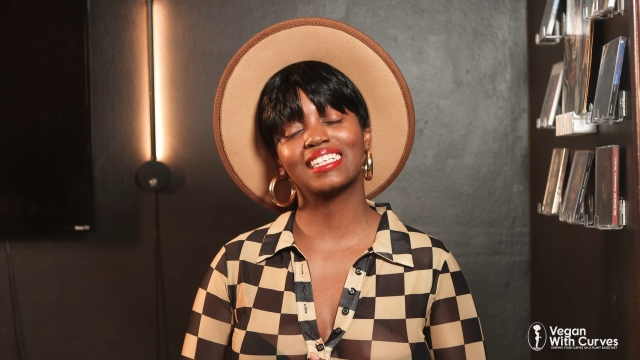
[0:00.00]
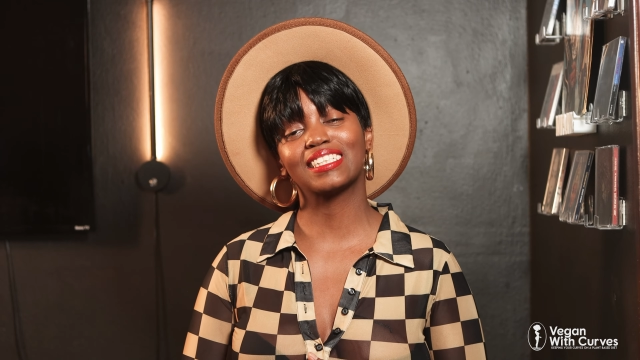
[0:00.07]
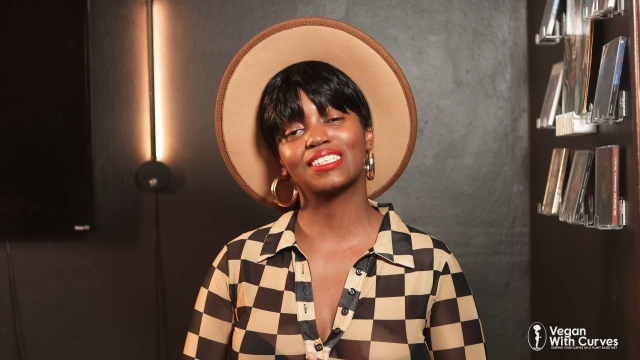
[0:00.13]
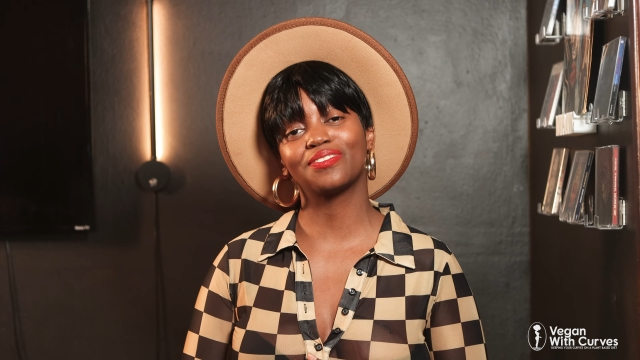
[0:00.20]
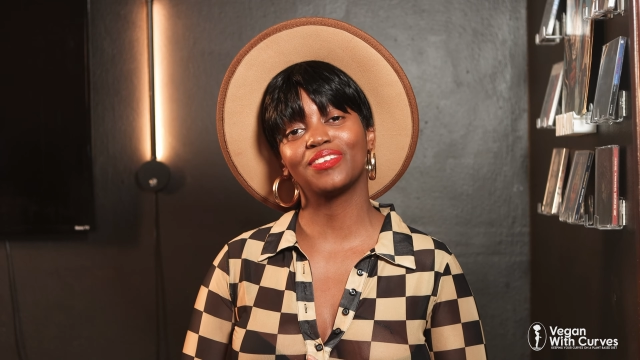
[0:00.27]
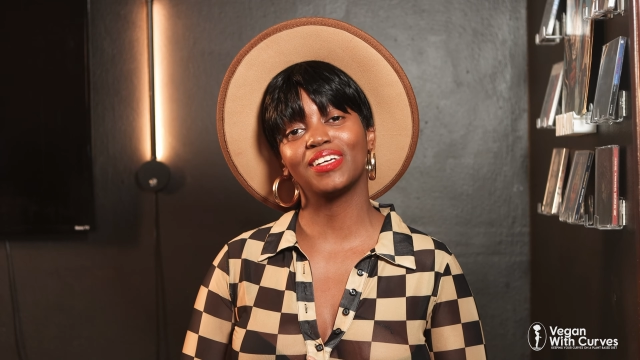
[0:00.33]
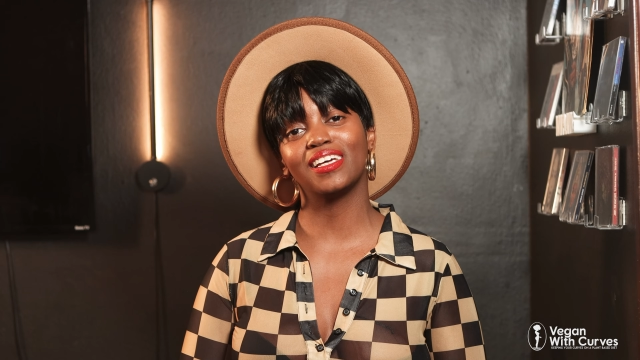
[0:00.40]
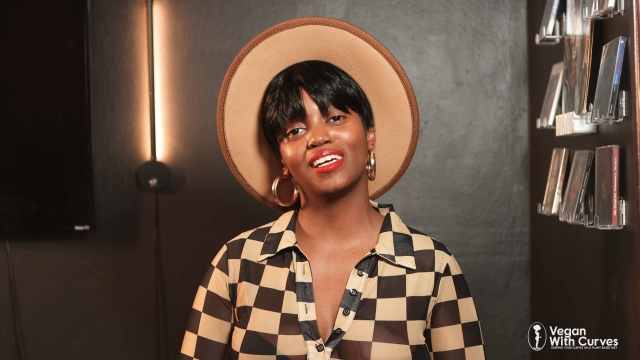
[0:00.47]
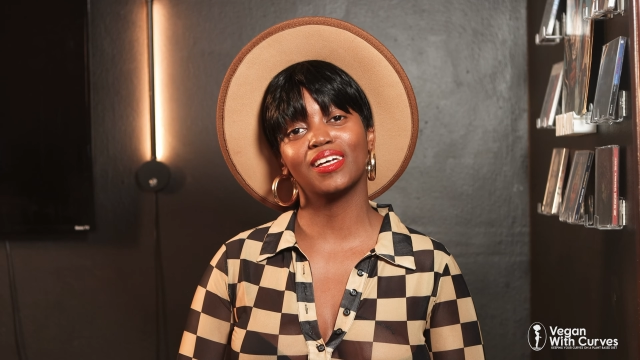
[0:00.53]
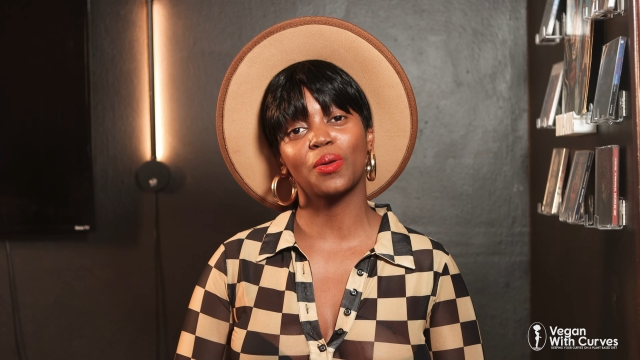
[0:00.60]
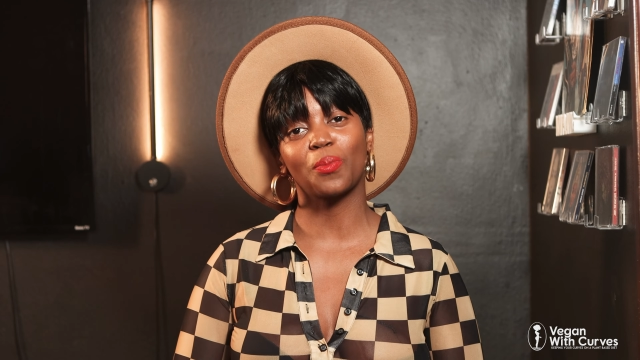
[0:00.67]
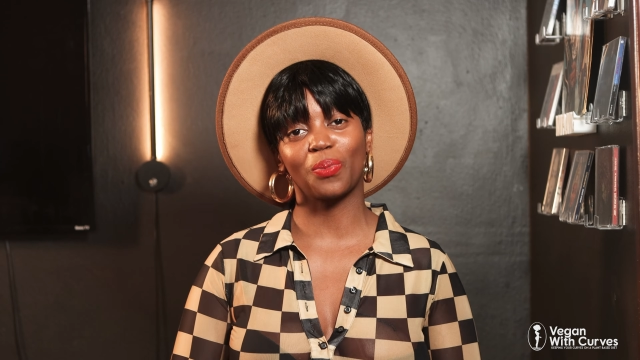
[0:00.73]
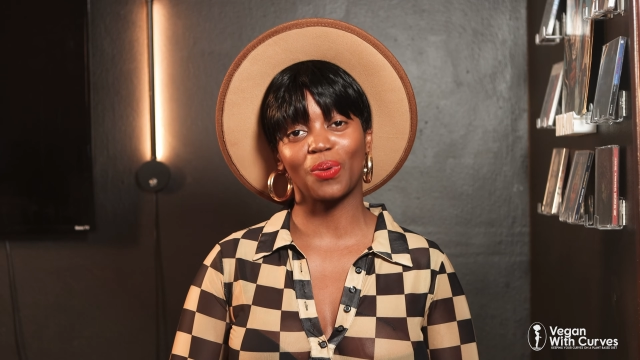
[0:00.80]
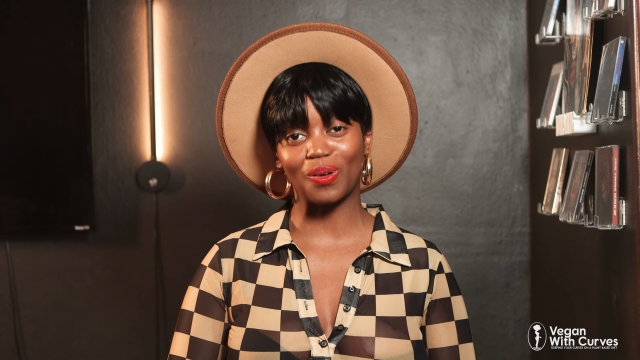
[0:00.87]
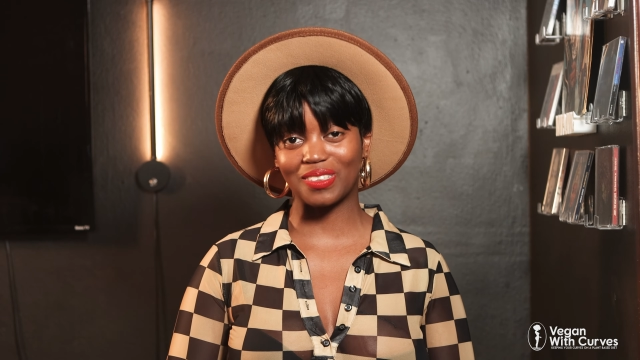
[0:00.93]
is
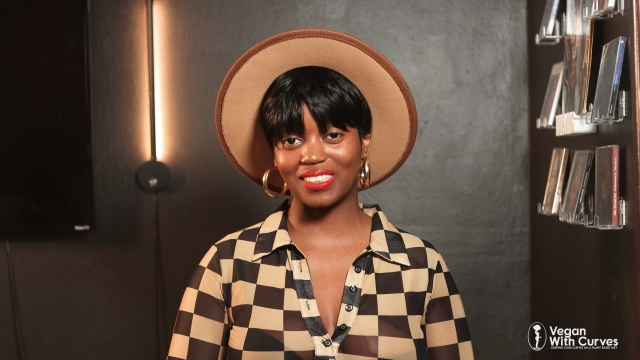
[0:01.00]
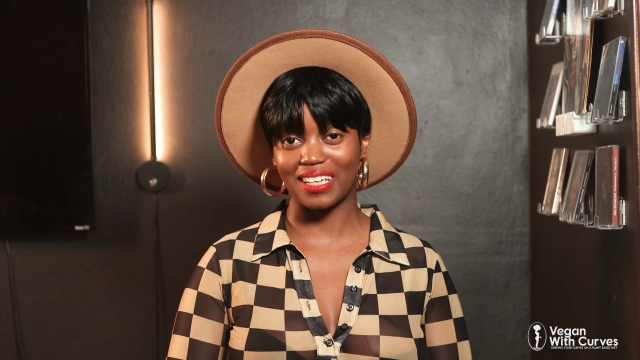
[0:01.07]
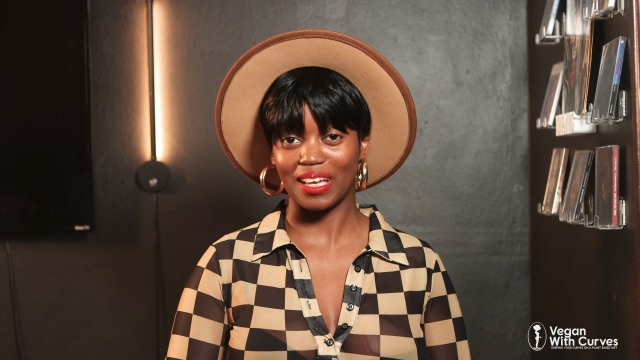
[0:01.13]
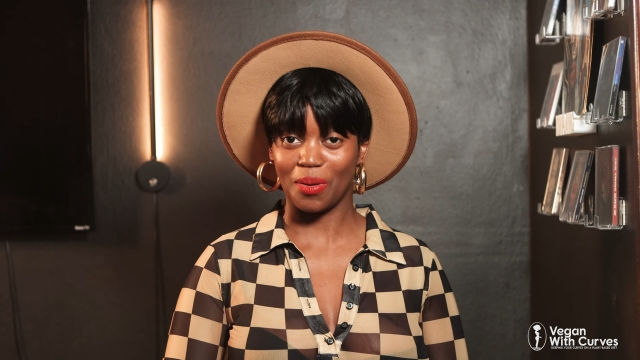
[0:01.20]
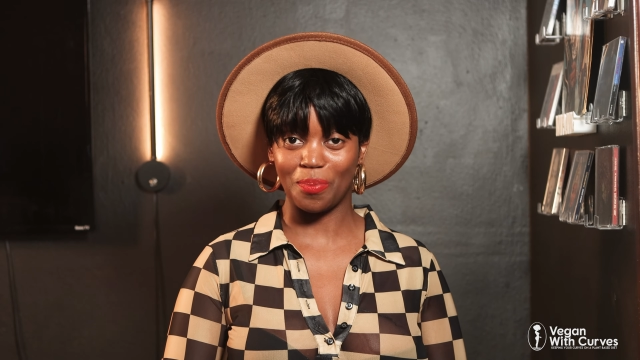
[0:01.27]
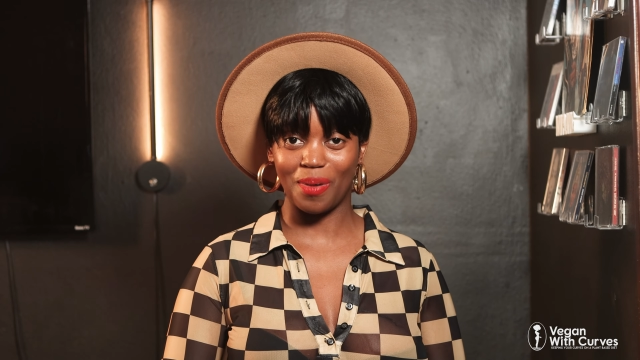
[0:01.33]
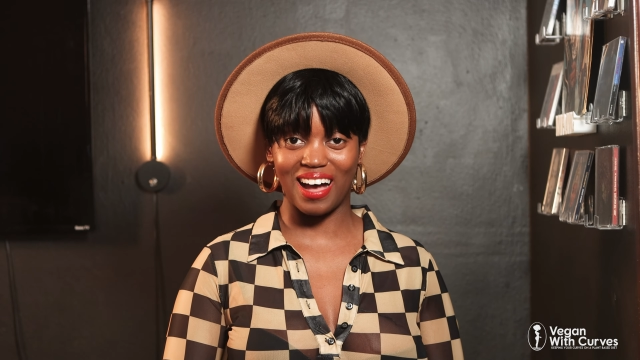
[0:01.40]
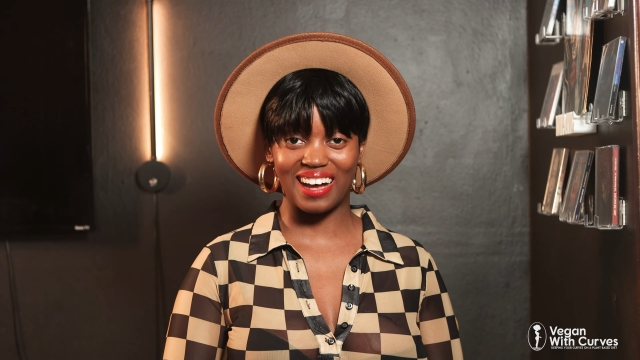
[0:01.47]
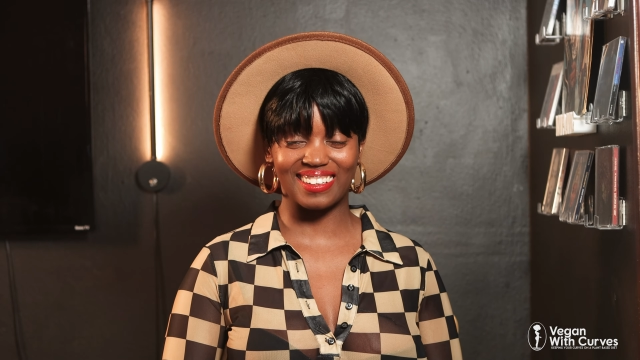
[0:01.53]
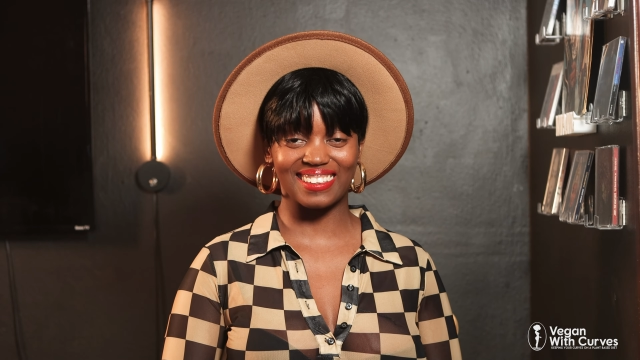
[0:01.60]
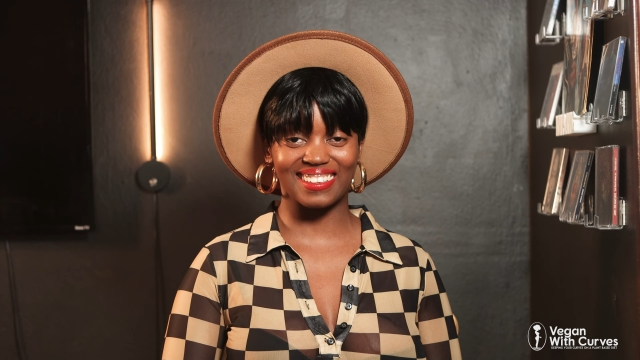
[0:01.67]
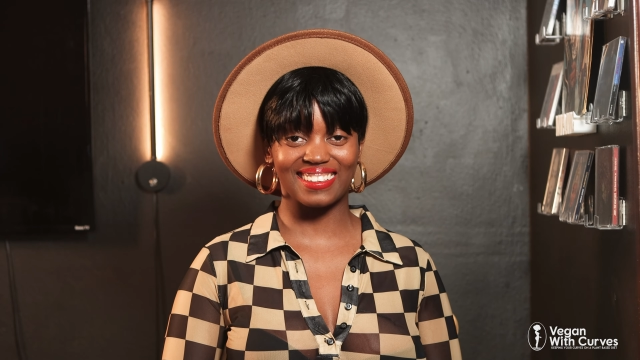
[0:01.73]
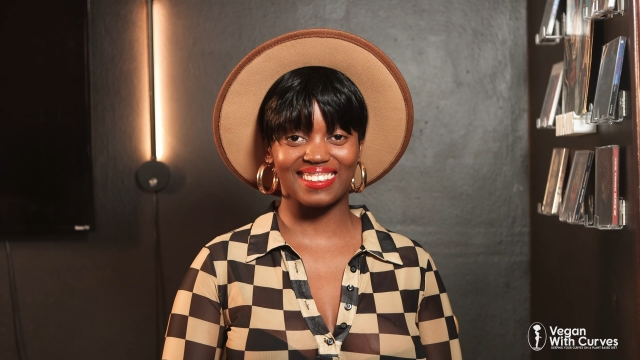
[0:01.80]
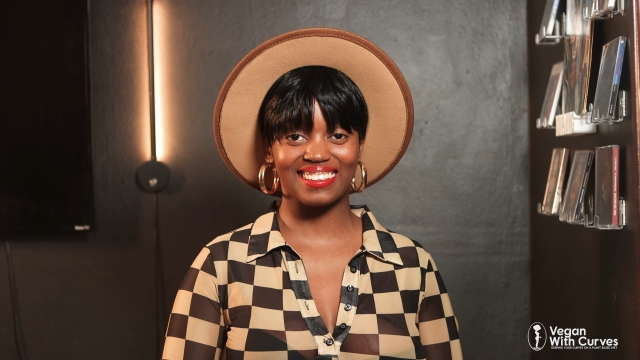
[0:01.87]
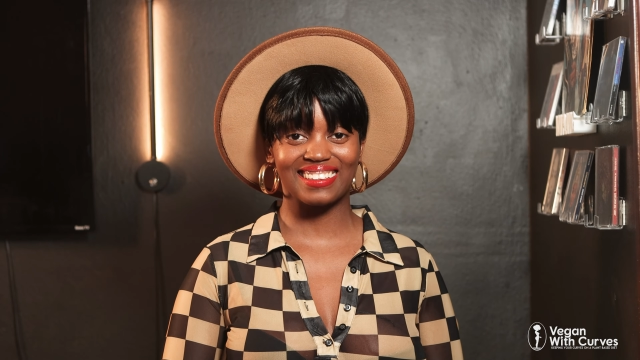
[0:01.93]
vegan protein powder.